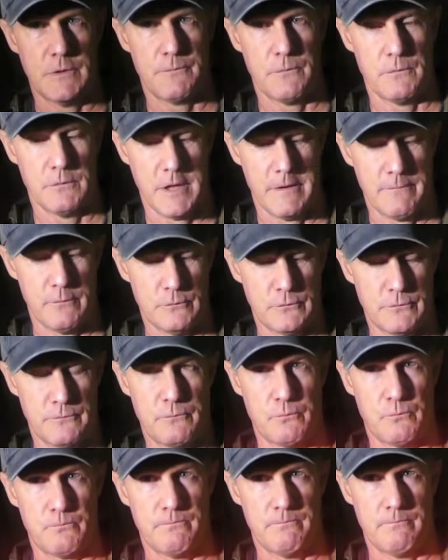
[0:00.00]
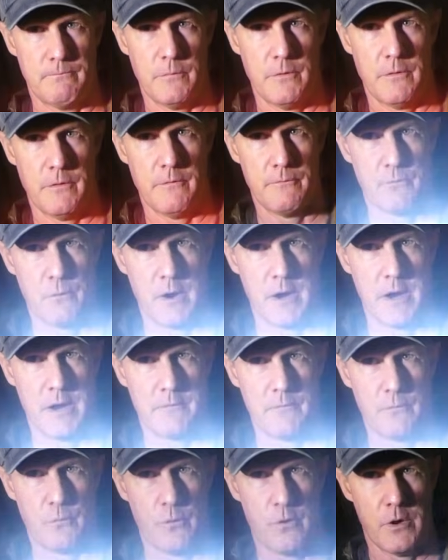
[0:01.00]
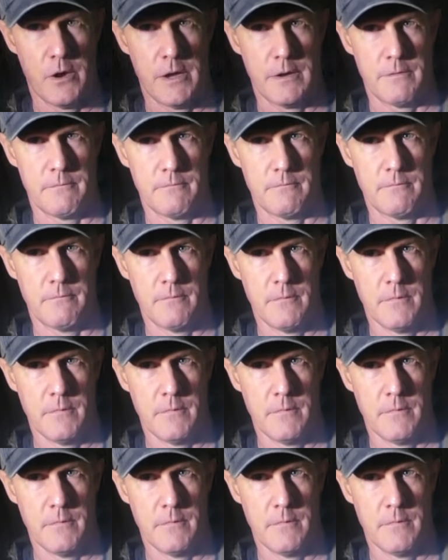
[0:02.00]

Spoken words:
levels of red and white, and